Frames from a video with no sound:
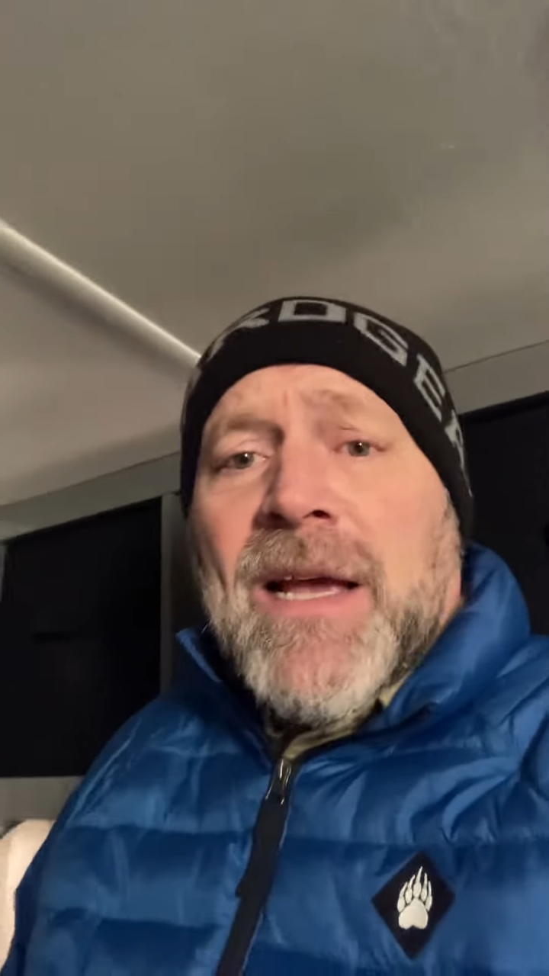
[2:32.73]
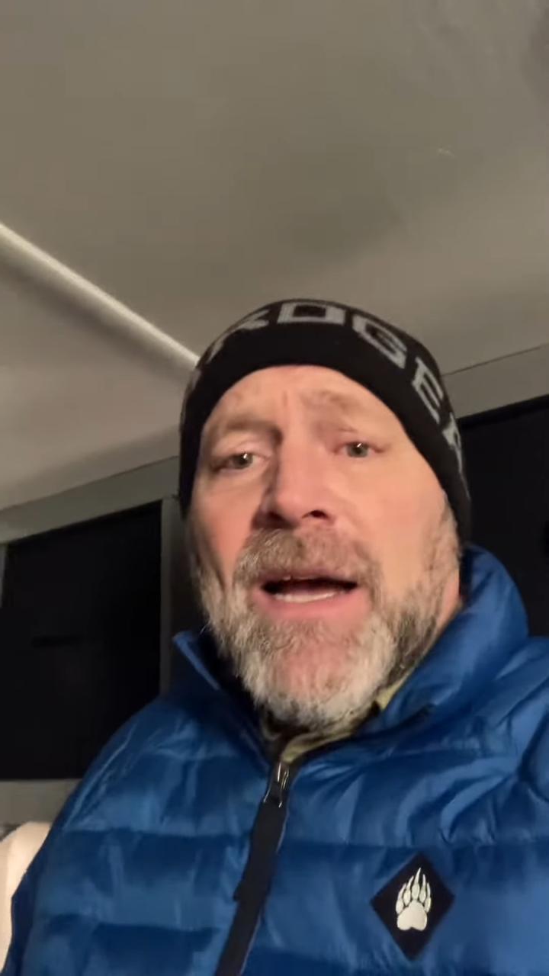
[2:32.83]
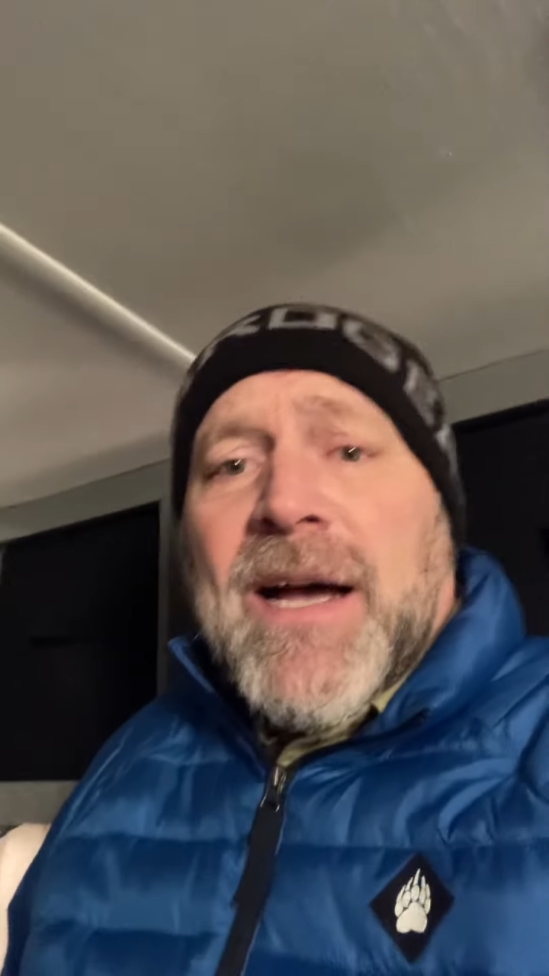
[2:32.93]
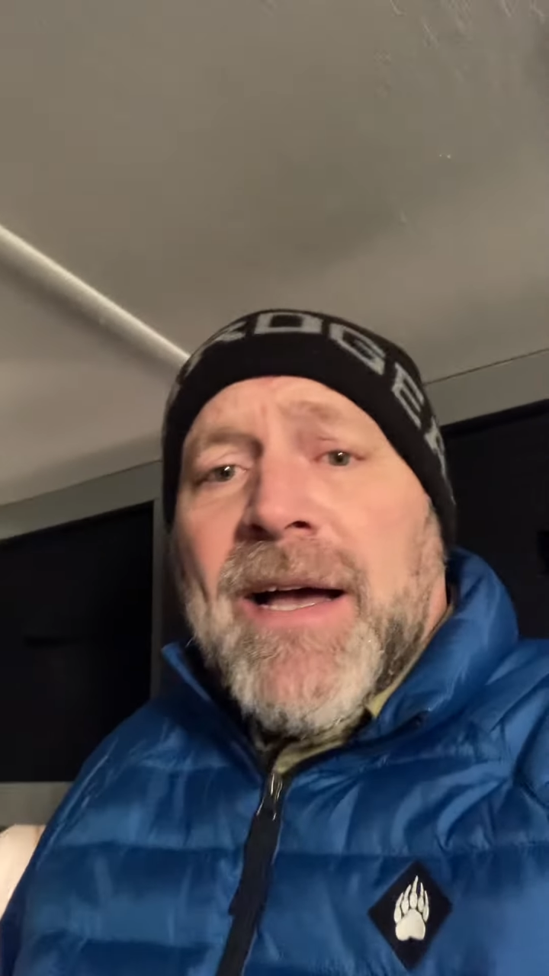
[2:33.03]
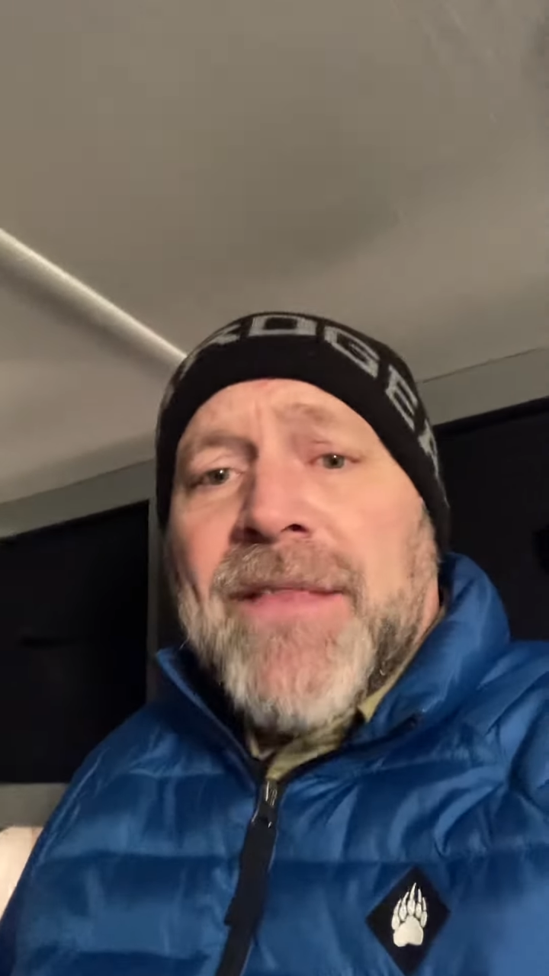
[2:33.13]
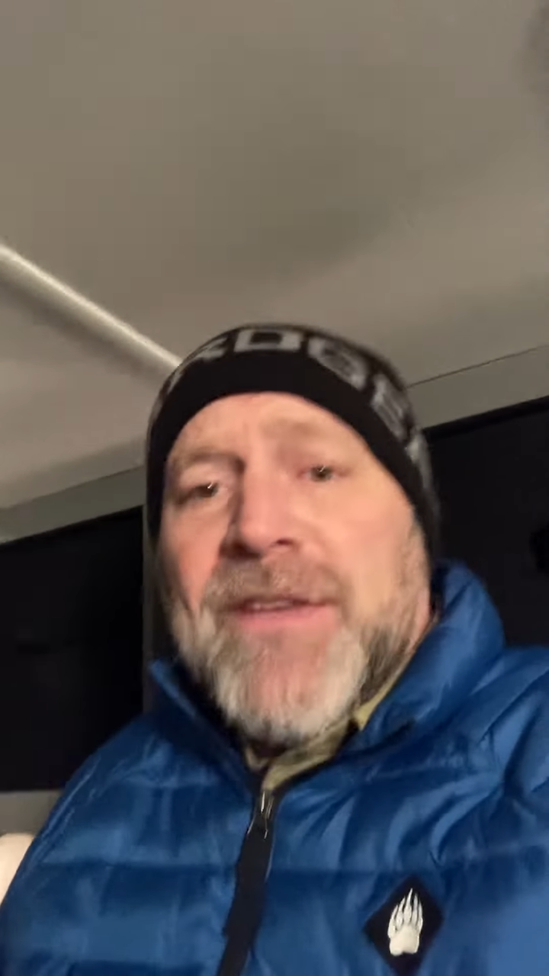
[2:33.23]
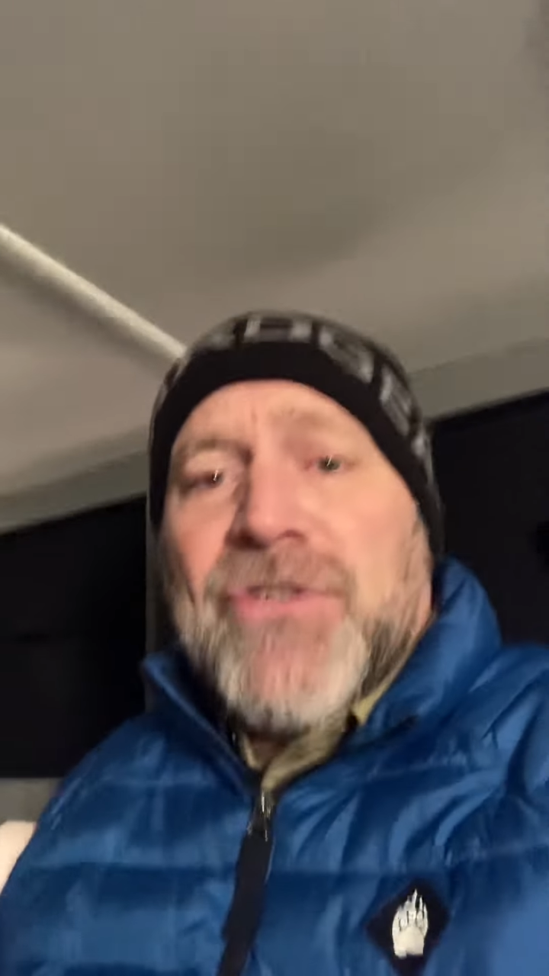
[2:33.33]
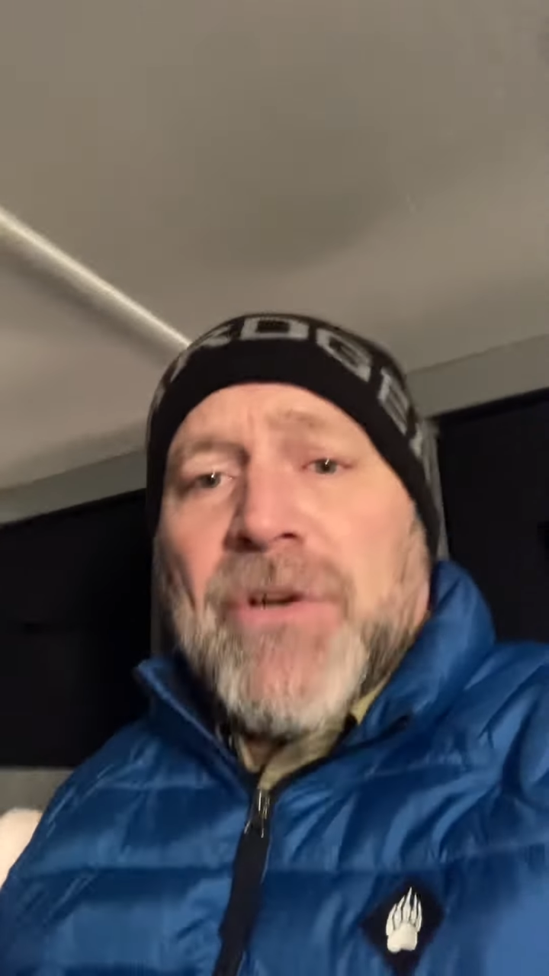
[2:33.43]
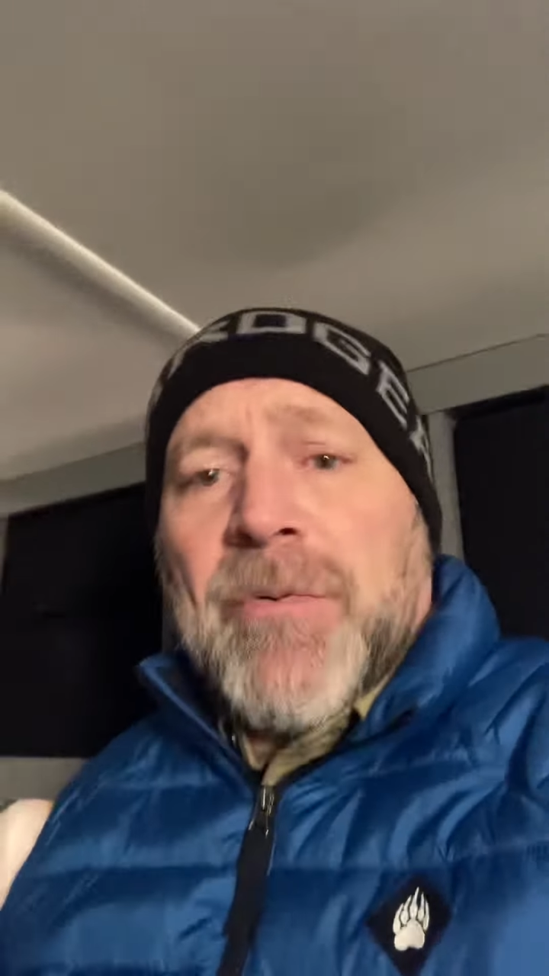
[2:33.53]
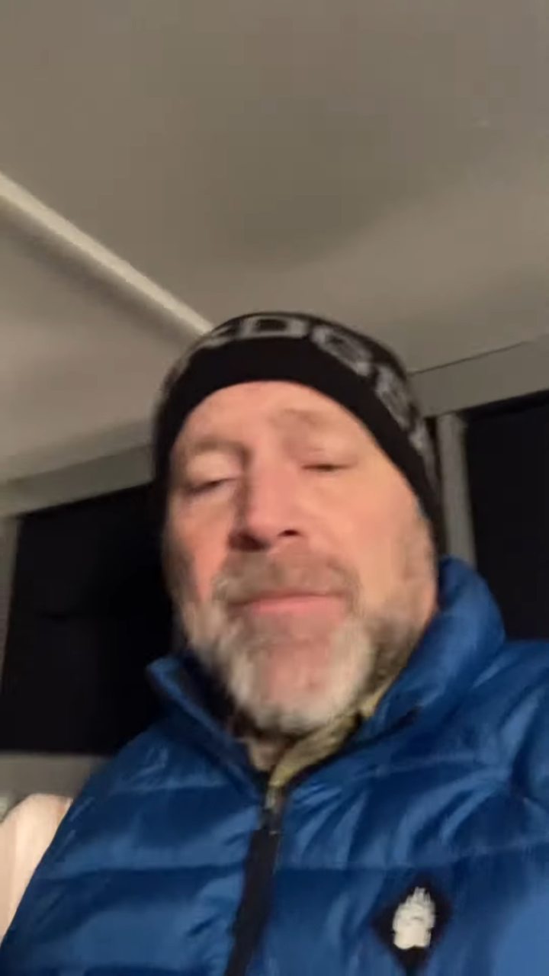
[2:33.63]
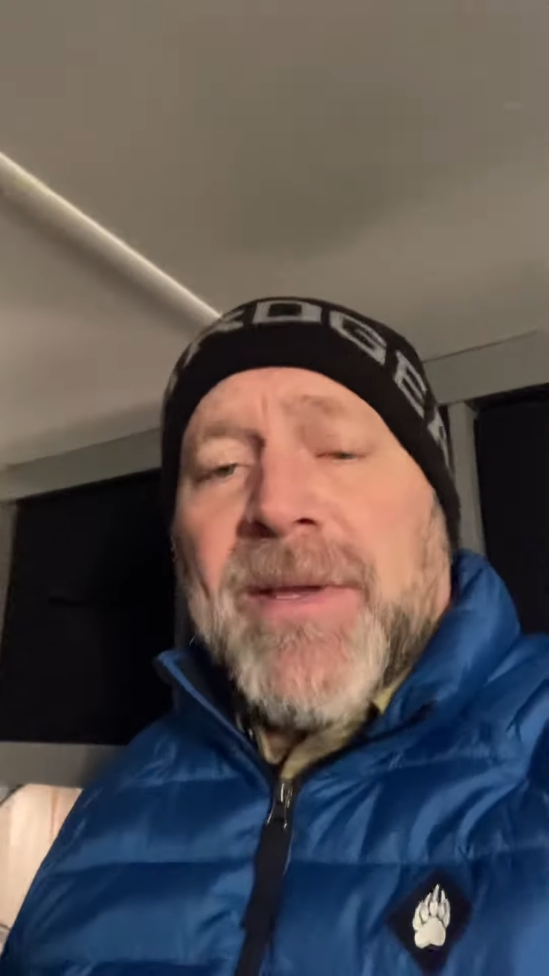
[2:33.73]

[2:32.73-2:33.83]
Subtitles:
This trip will